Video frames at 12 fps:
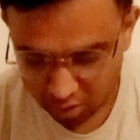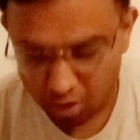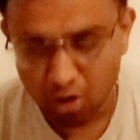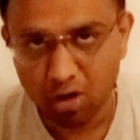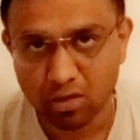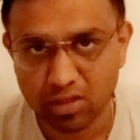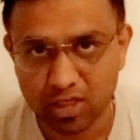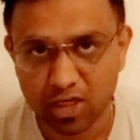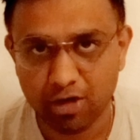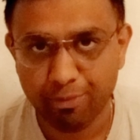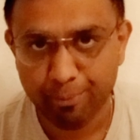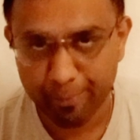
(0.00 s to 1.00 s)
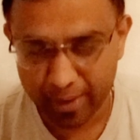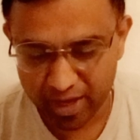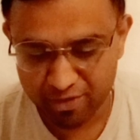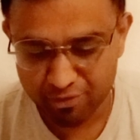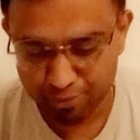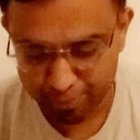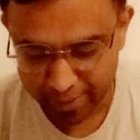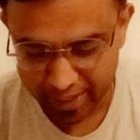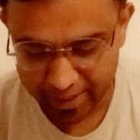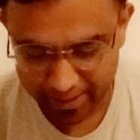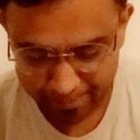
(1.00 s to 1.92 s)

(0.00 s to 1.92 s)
on the pavement.